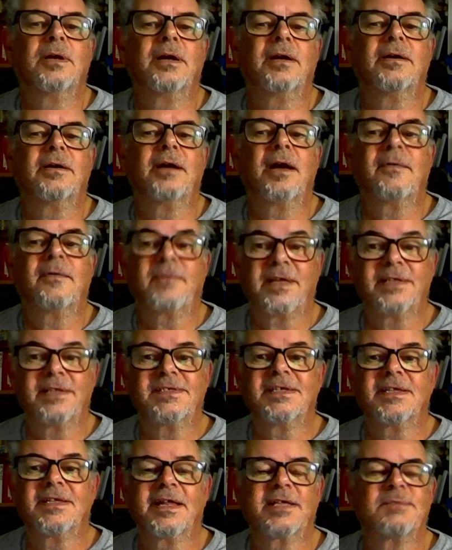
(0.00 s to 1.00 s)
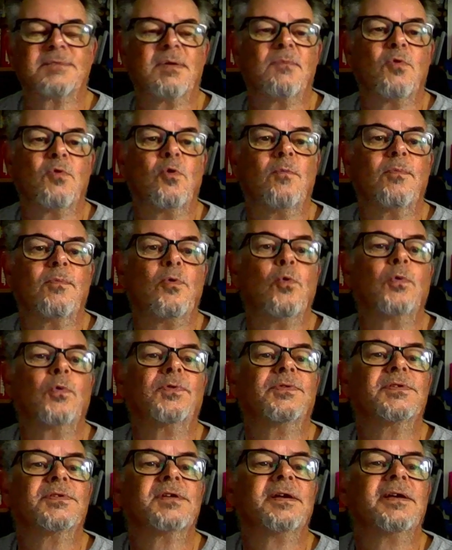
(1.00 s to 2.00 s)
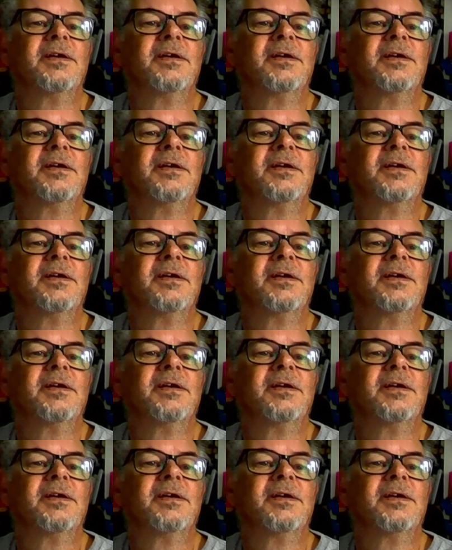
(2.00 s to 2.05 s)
I consider that to be more important.